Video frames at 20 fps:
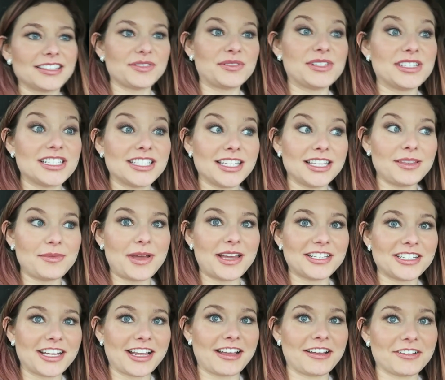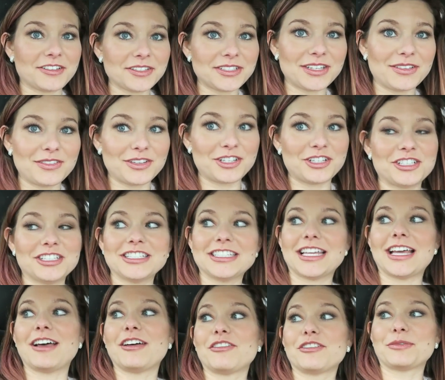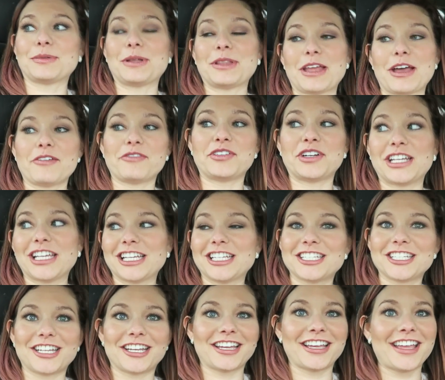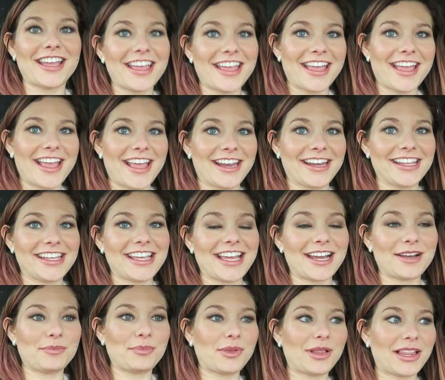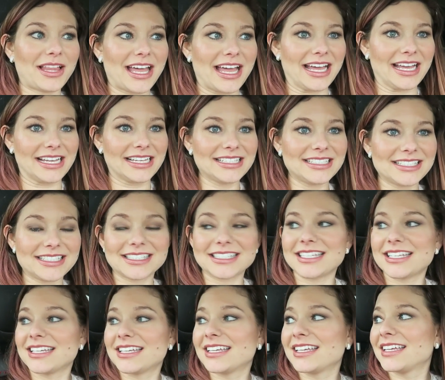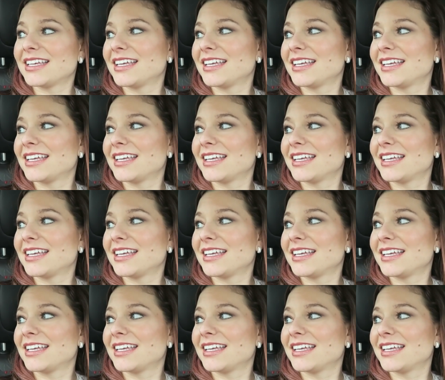So we just did the magic house, if you couldn't tell from all that footage, and he had a blast.